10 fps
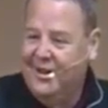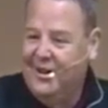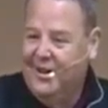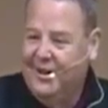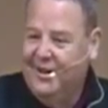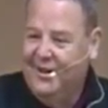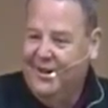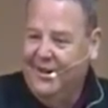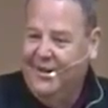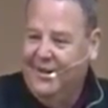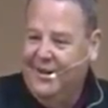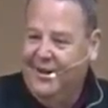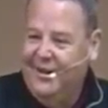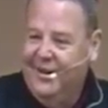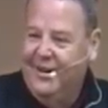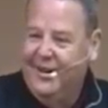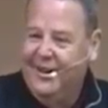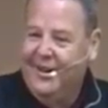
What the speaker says: Nothing is said.